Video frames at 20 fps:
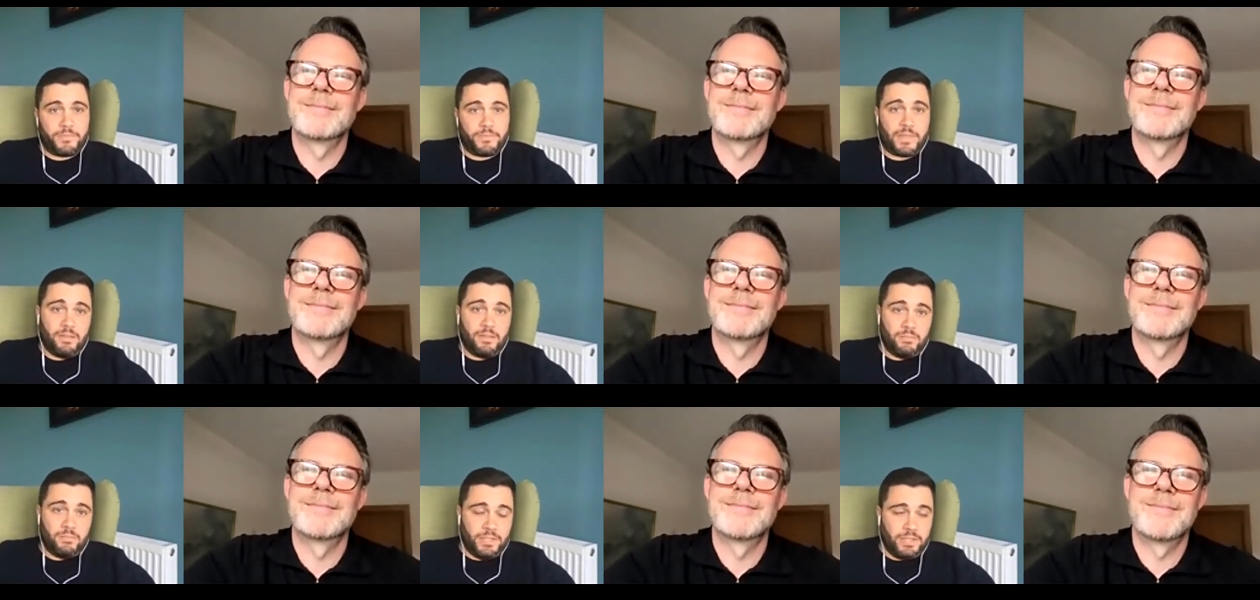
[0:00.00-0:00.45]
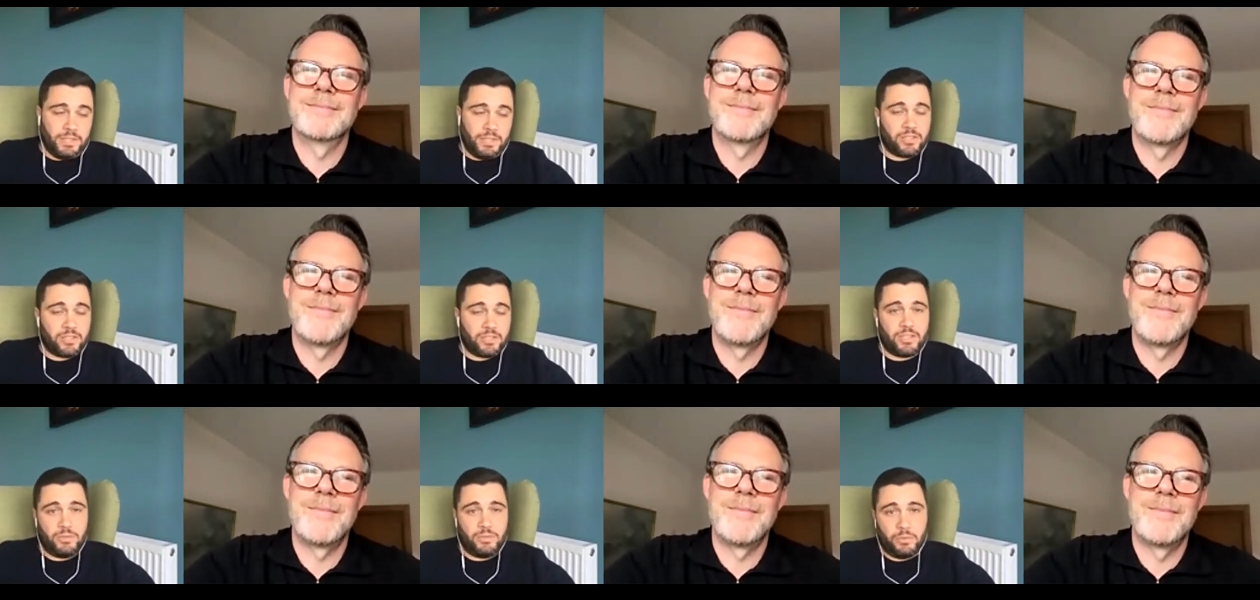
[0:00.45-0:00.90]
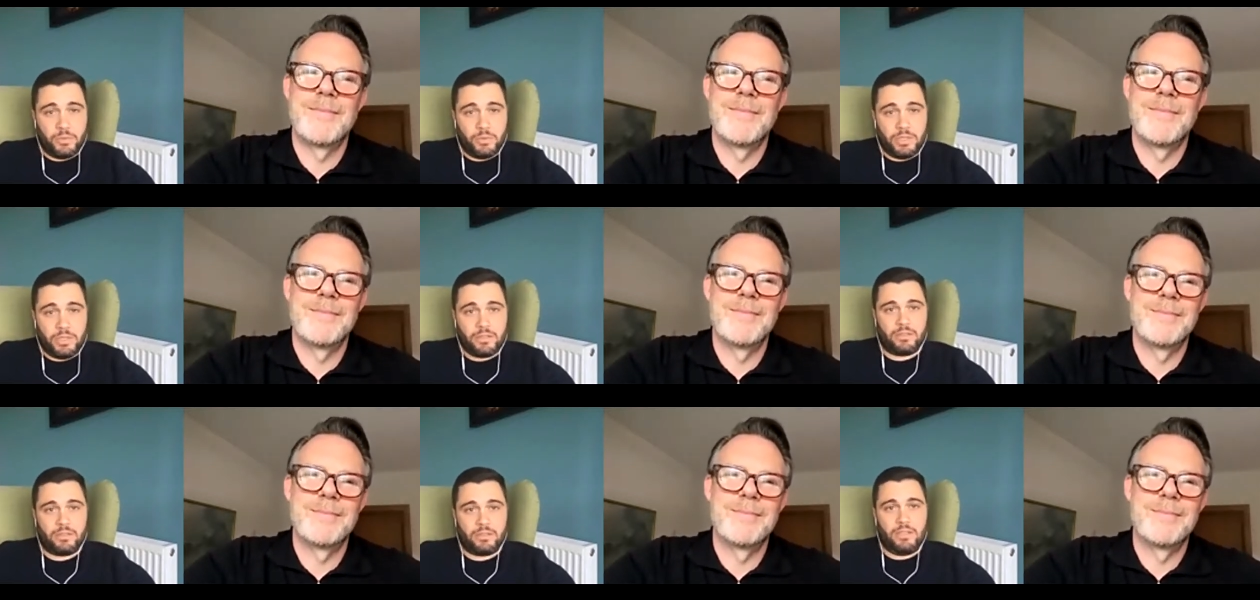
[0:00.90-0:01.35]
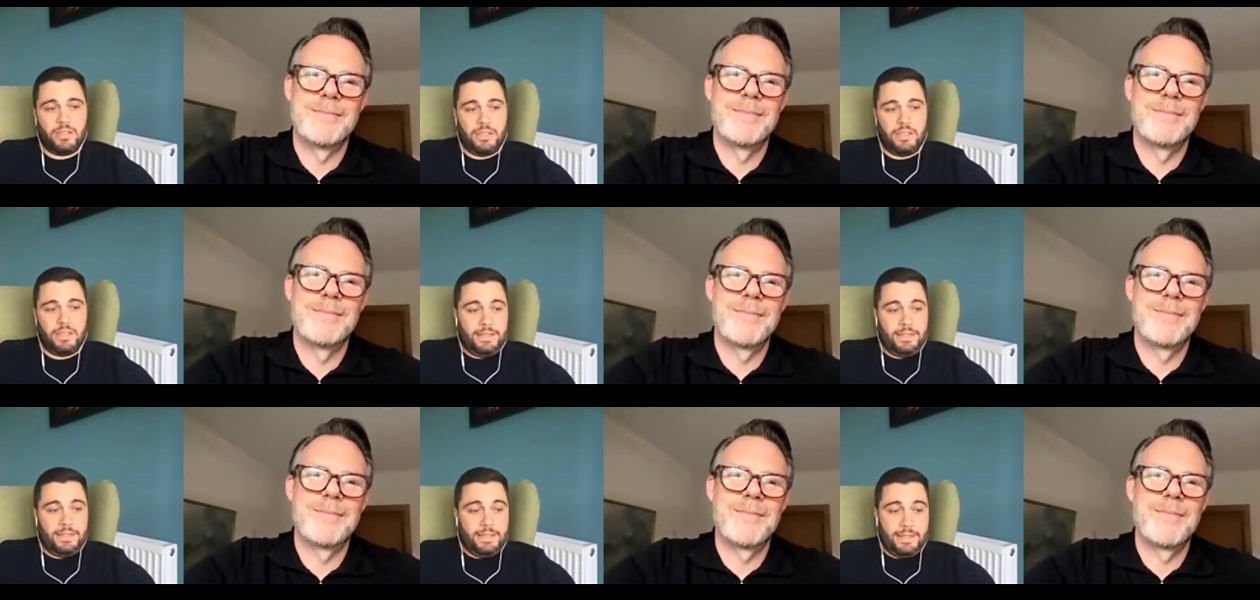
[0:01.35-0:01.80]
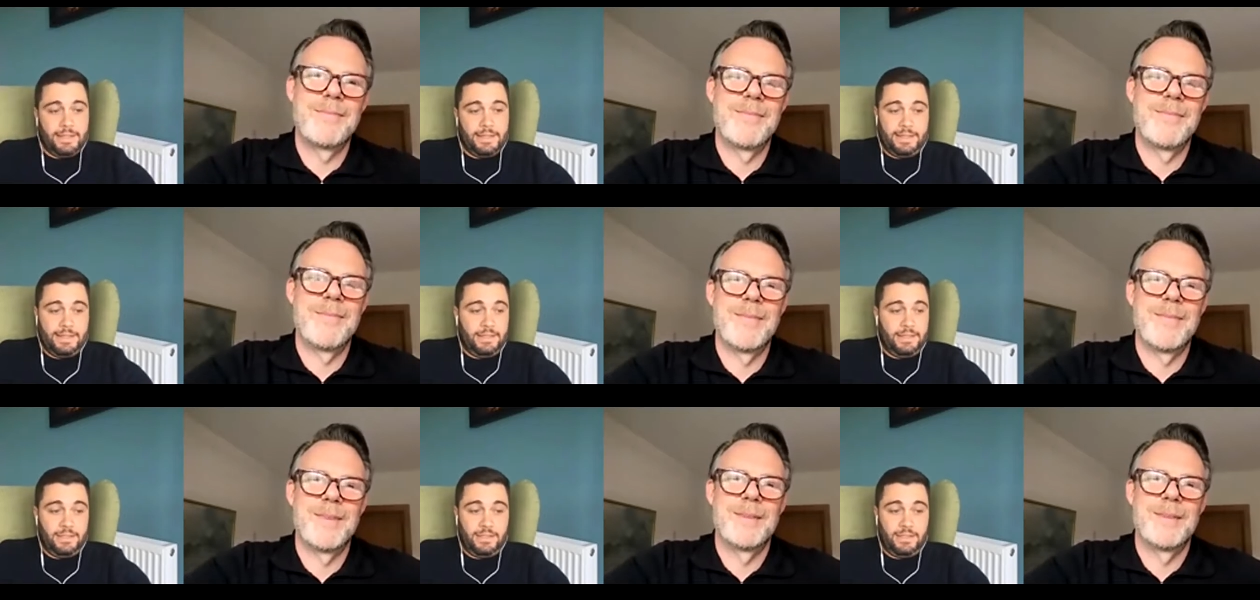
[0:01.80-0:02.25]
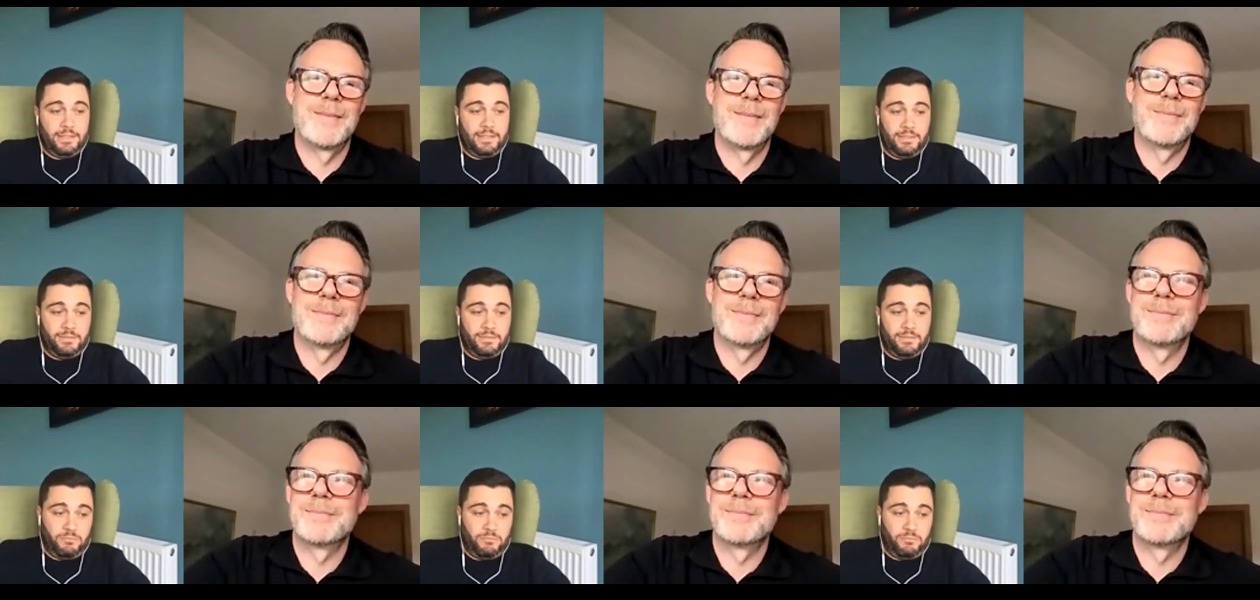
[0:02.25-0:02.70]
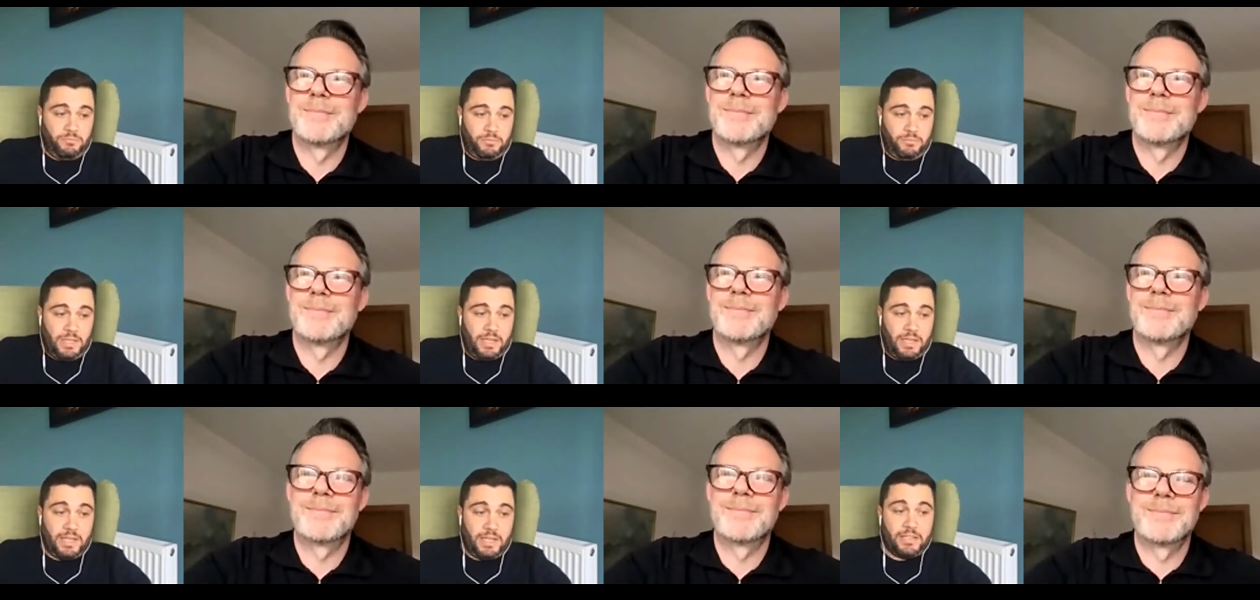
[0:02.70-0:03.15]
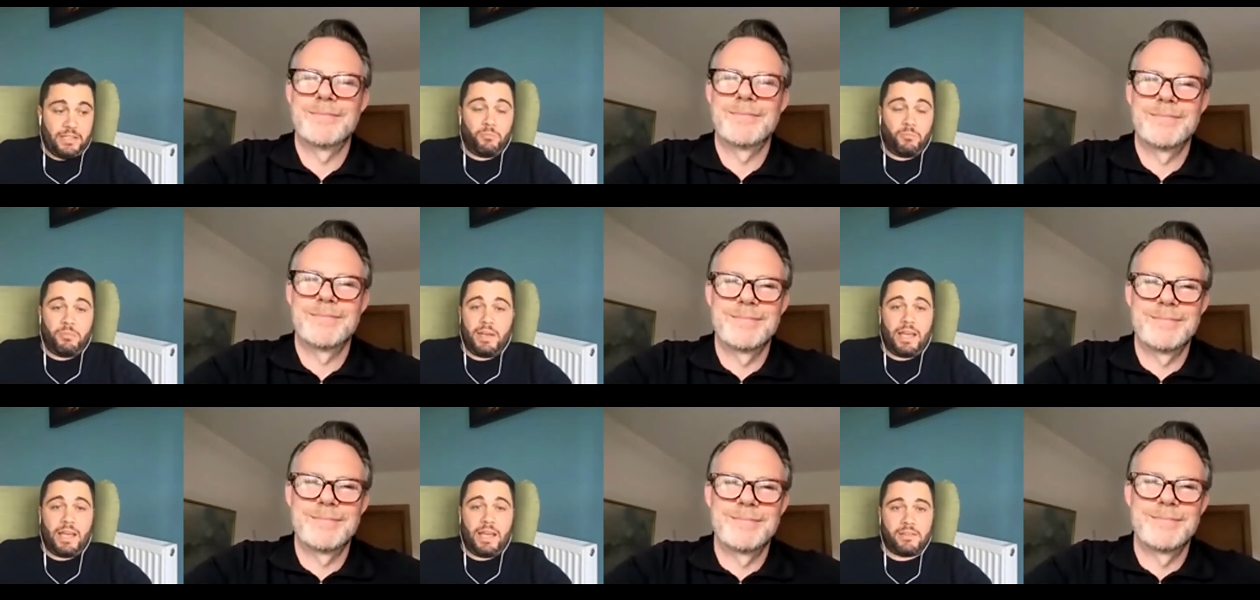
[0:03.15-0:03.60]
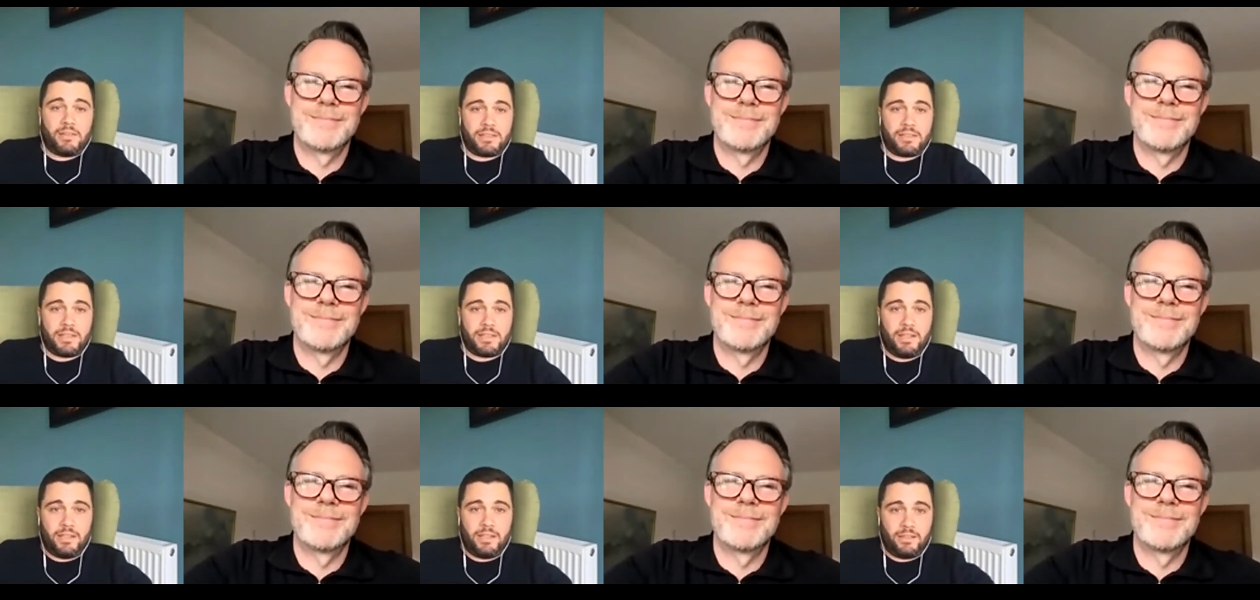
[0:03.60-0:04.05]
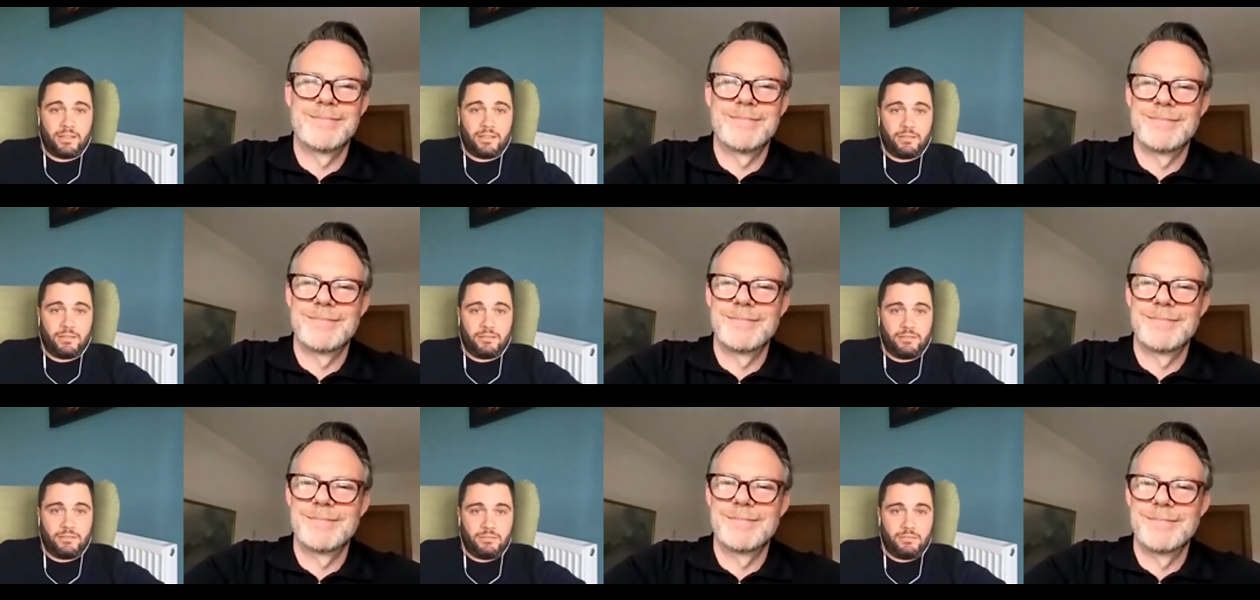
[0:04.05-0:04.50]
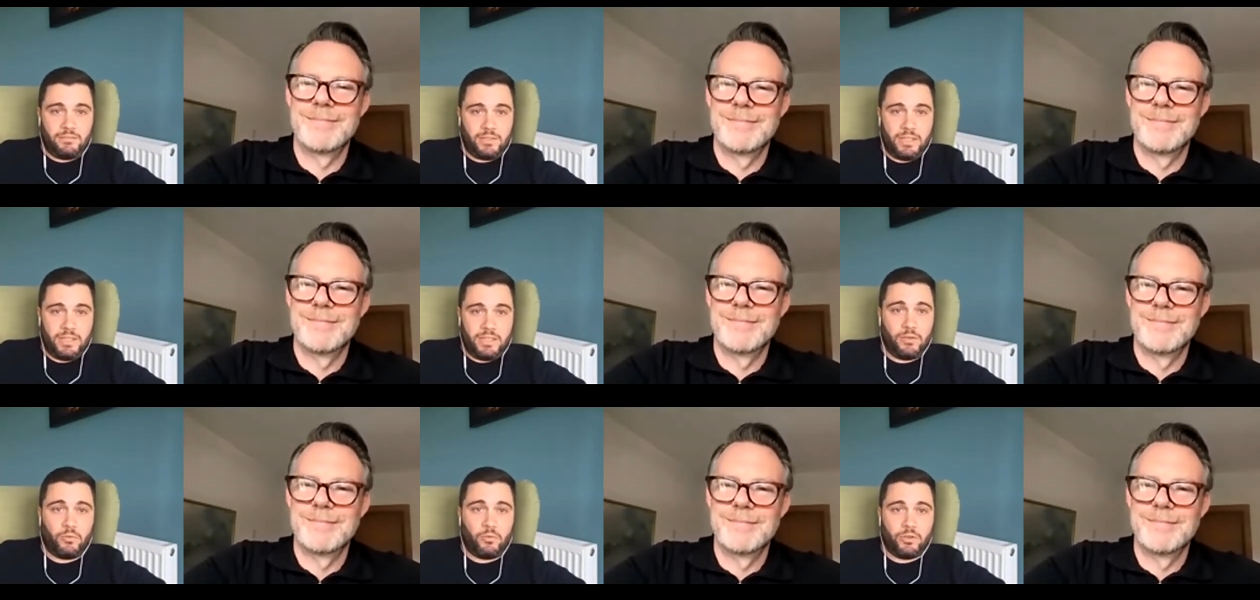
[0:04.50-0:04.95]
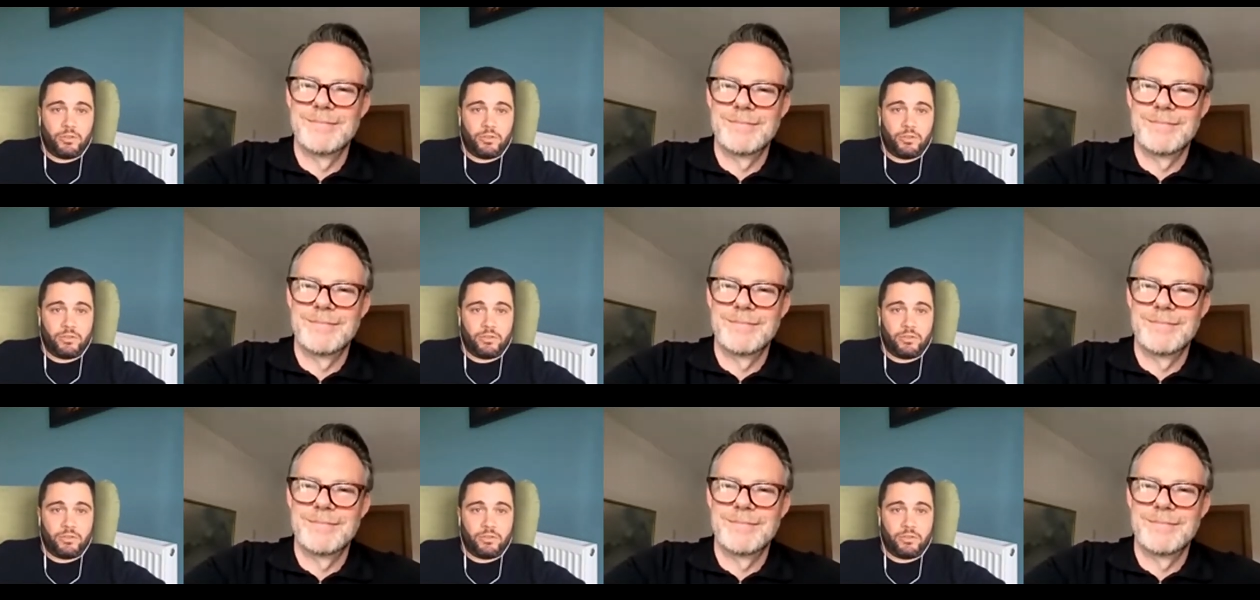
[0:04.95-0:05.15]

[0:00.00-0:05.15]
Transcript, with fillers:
Speaker 1: but eventually we will, and and and I don't plan on selling Clearword.